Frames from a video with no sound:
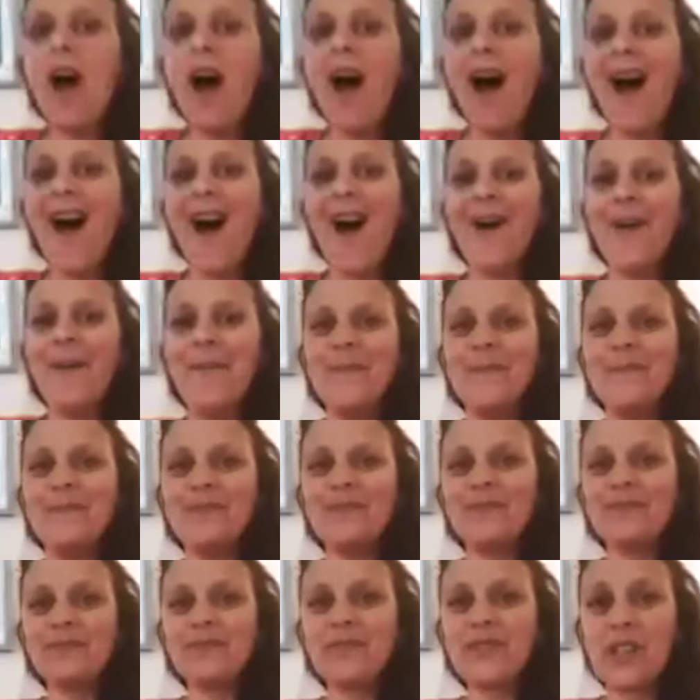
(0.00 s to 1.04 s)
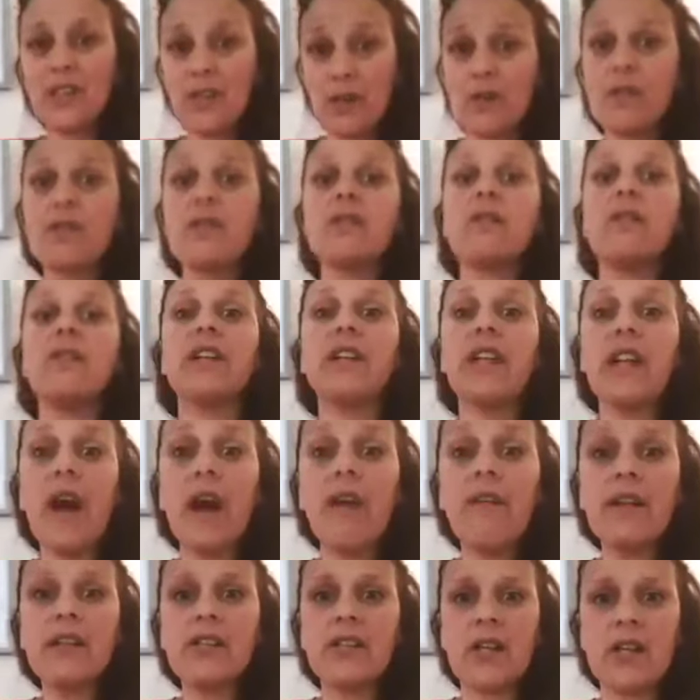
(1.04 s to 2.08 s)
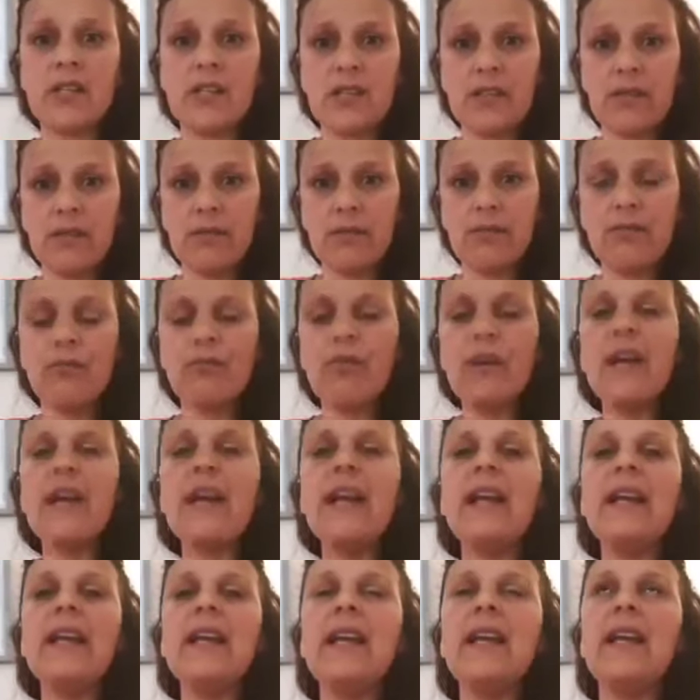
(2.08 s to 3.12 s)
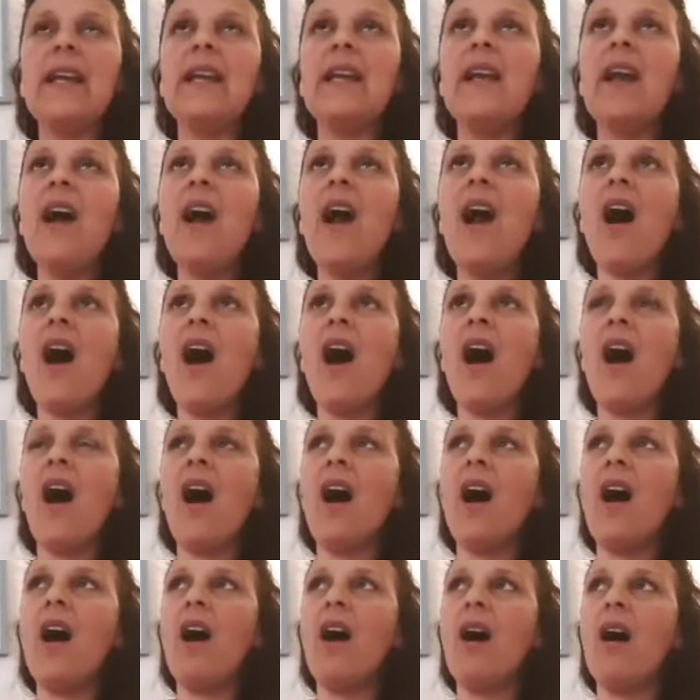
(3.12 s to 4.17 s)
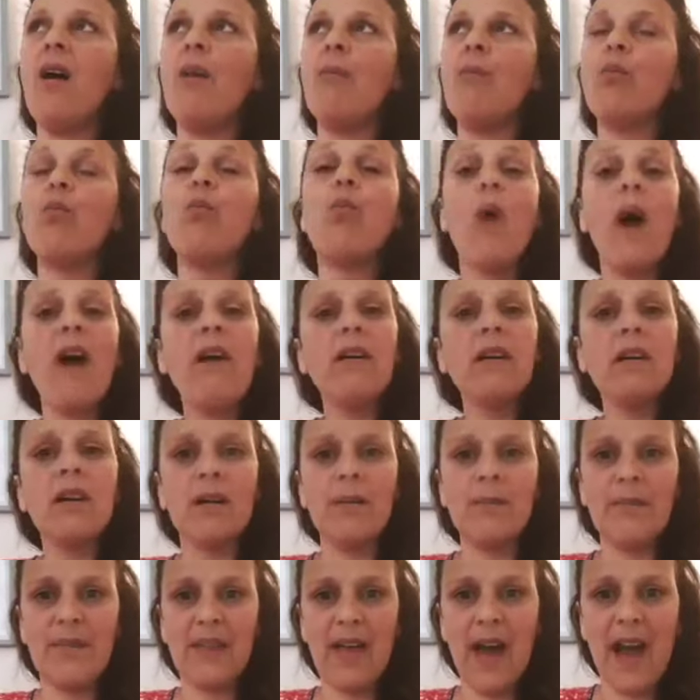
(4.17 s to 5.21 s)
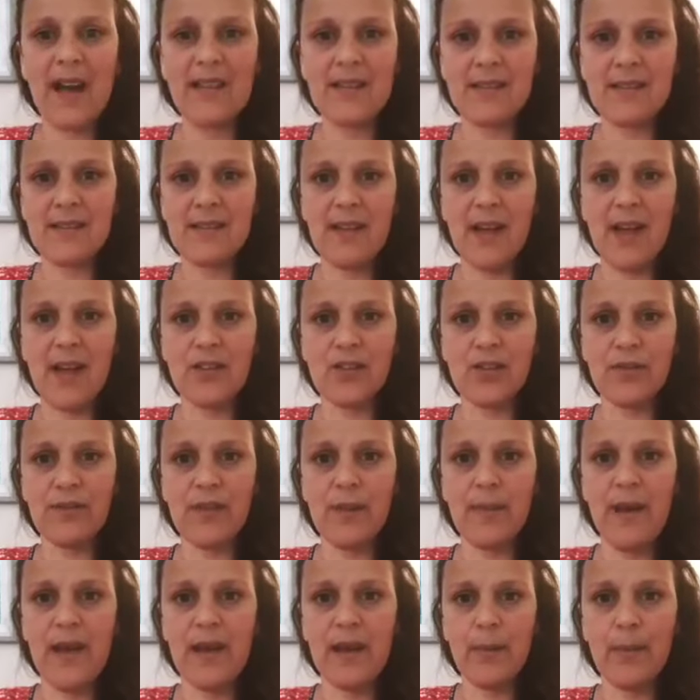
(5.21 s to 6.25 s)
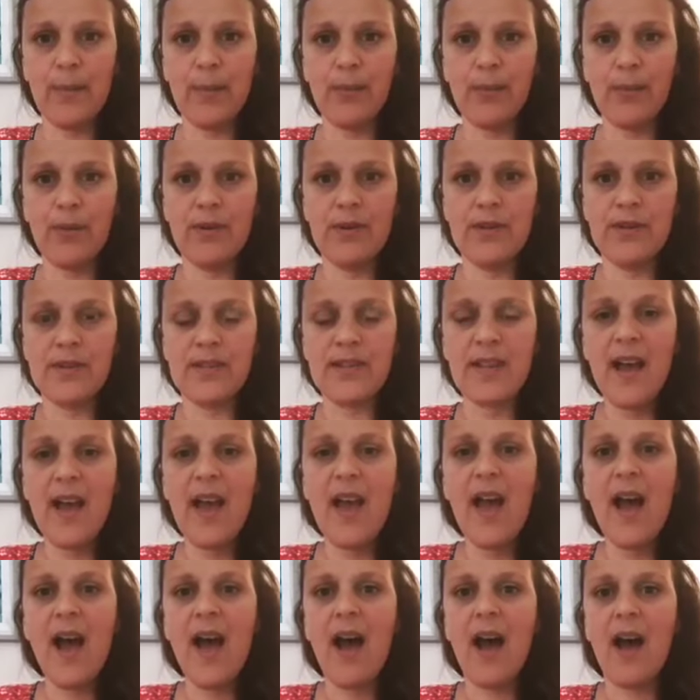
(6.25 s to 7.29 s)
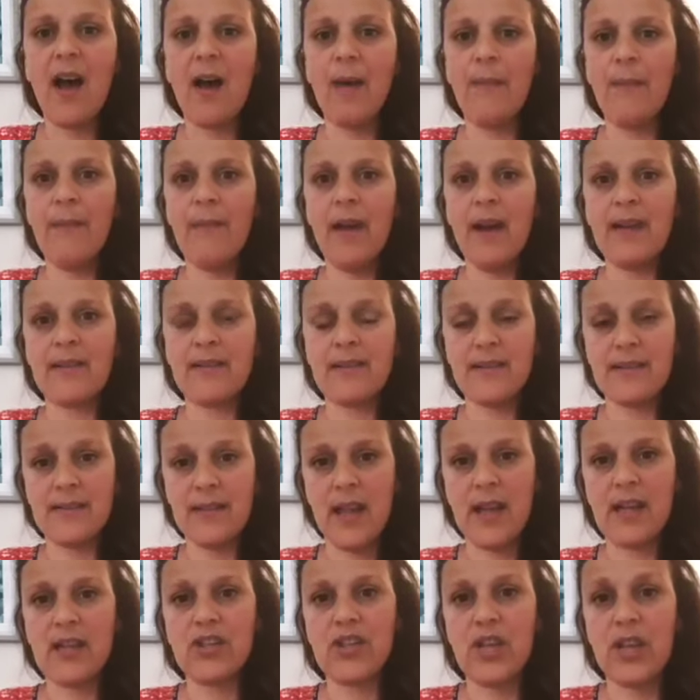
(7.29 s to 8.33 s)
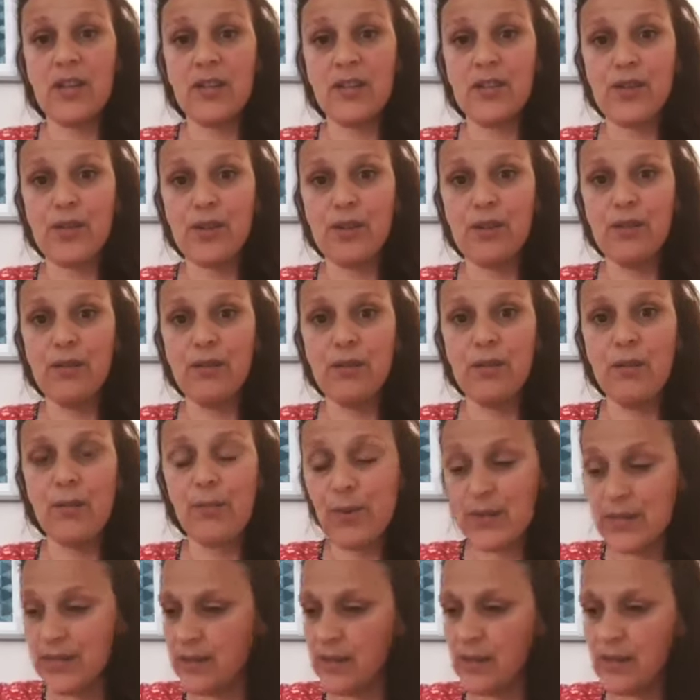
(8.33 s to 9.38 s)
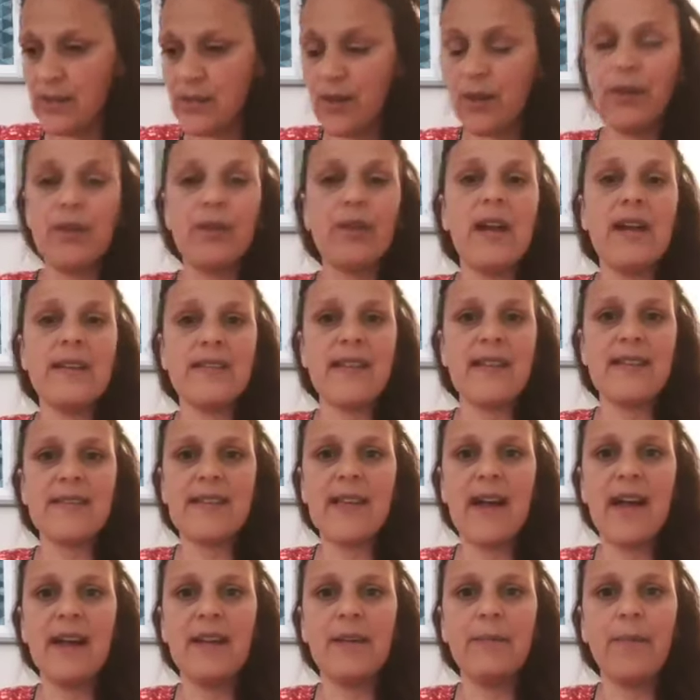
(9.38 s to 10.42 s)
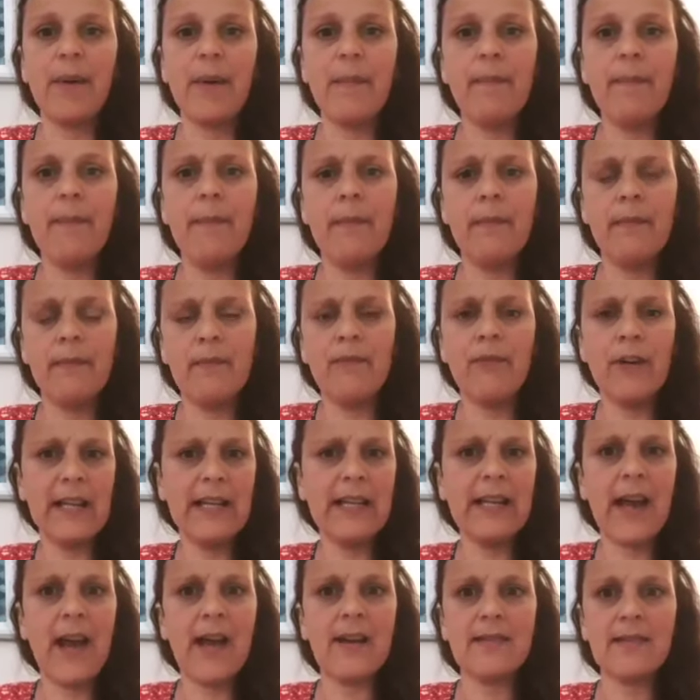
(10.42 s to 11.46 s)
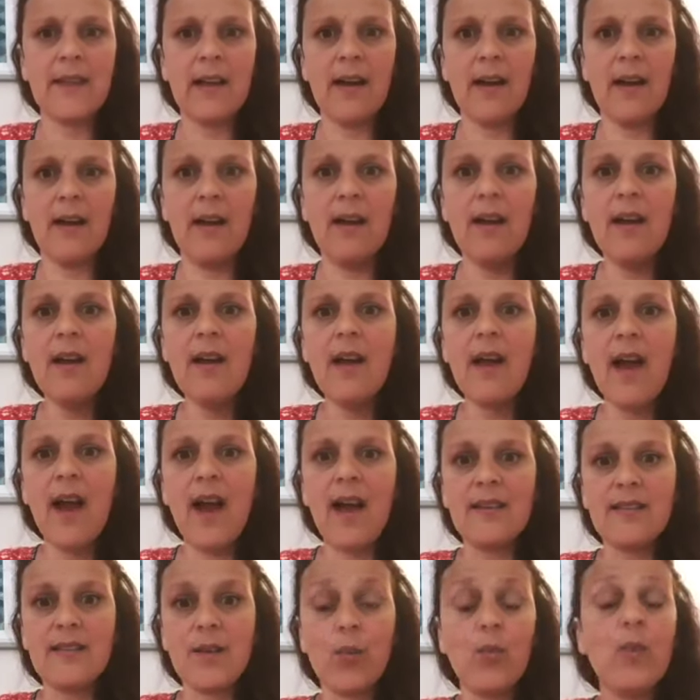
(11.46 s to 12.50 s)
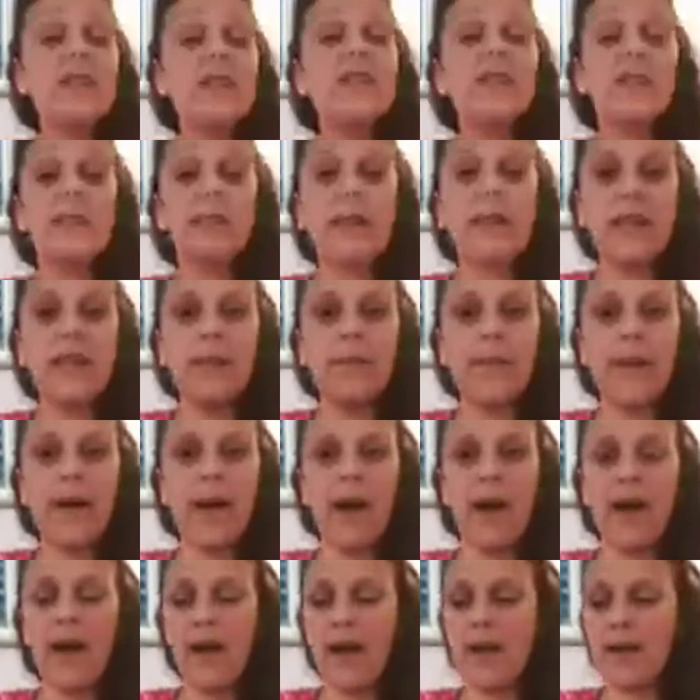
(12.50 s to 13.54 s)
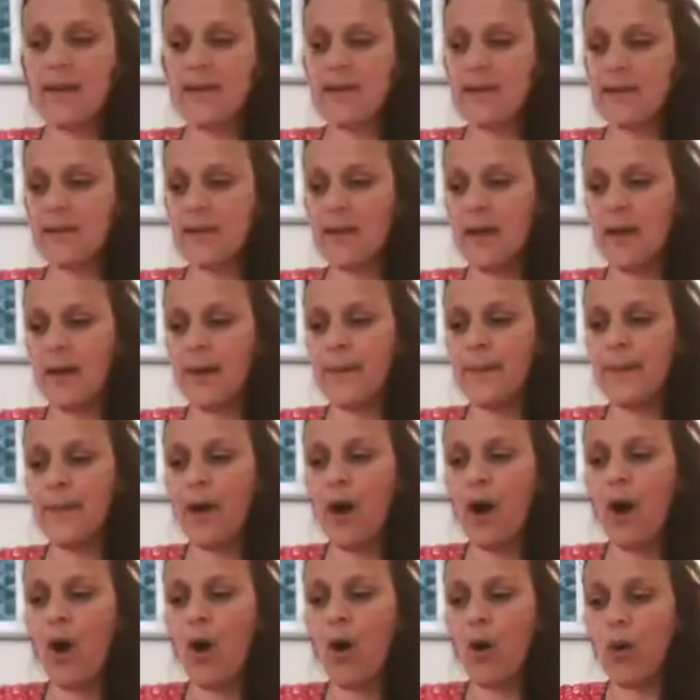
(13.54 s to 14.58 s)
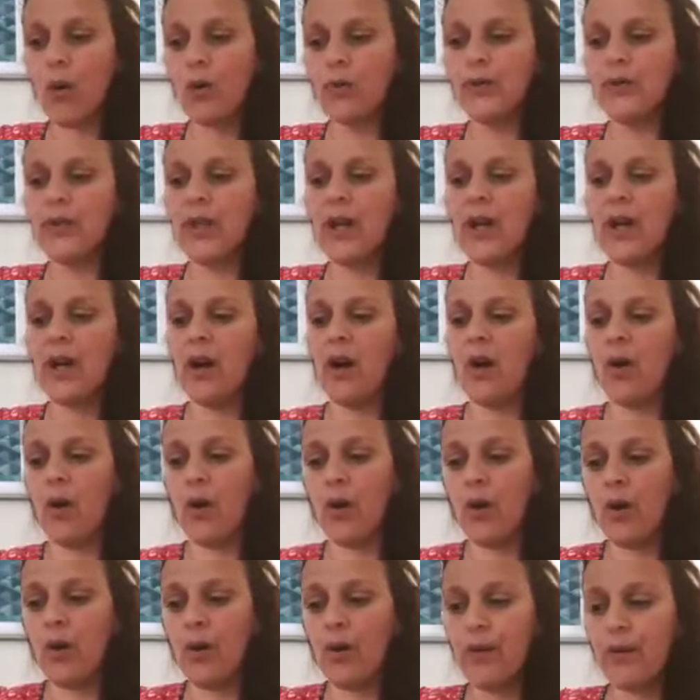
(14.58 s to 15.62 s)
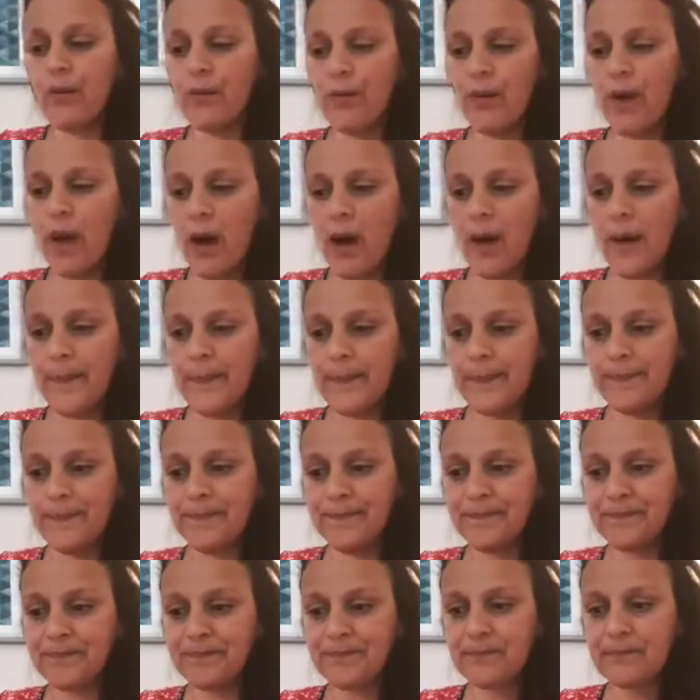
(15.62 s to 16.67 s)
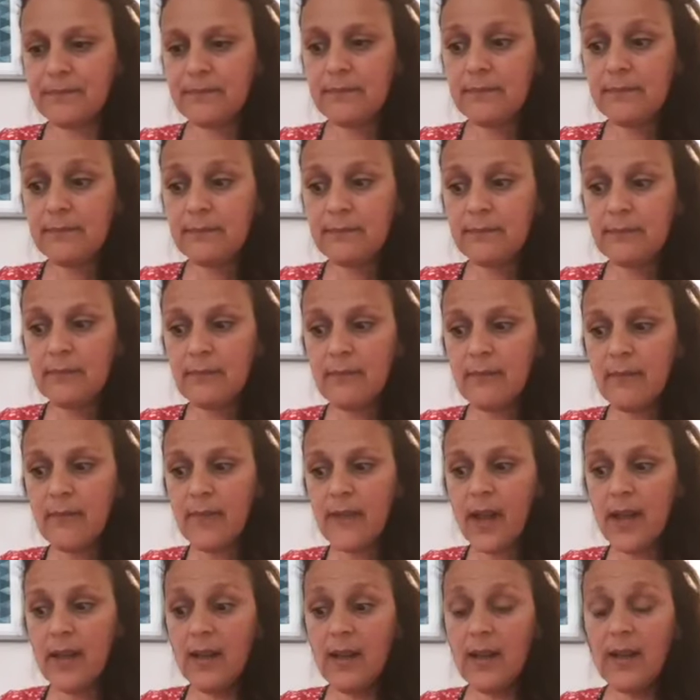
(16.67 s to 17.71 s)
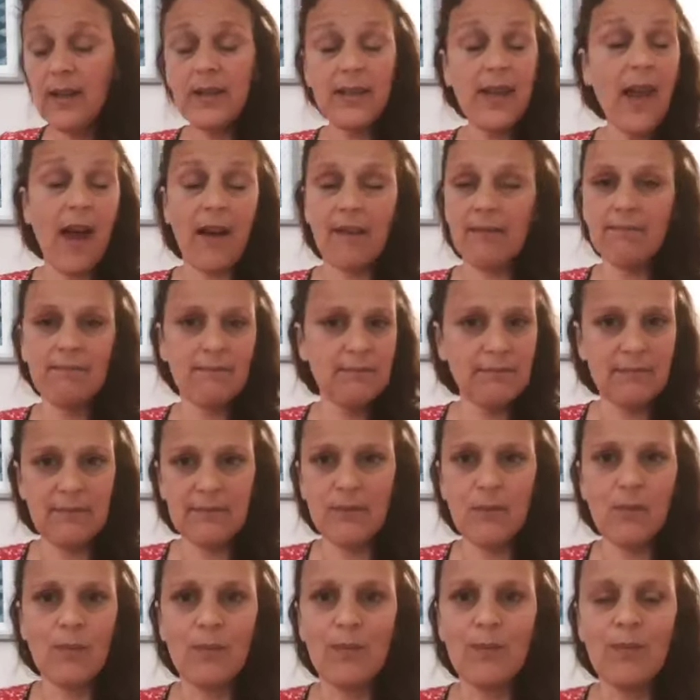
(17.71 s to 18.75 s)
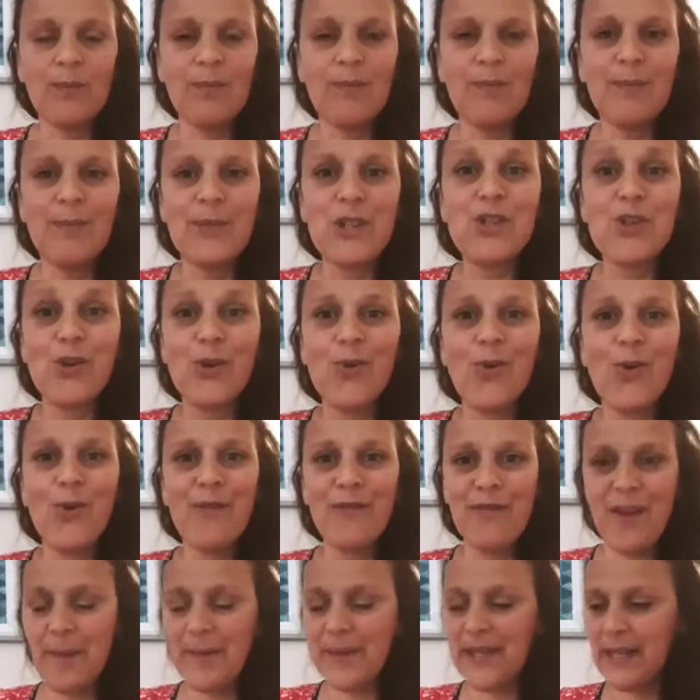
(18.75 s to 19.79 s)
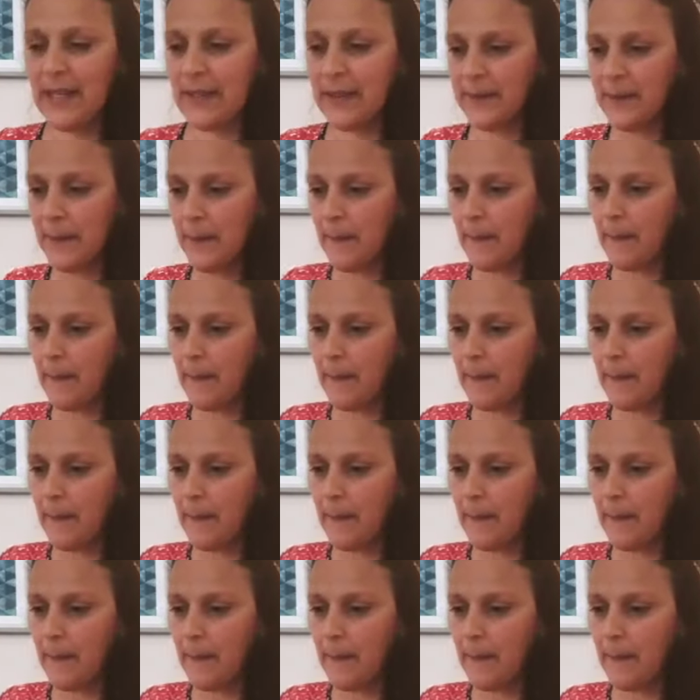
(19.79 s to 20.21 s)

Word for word: um, use to encourage us to really um, welcome that stage of the menopause um, as a stage into priestesshood, as I said, but really as a as a wisdom keeper, as um, holder of um, yeah, mature feminine.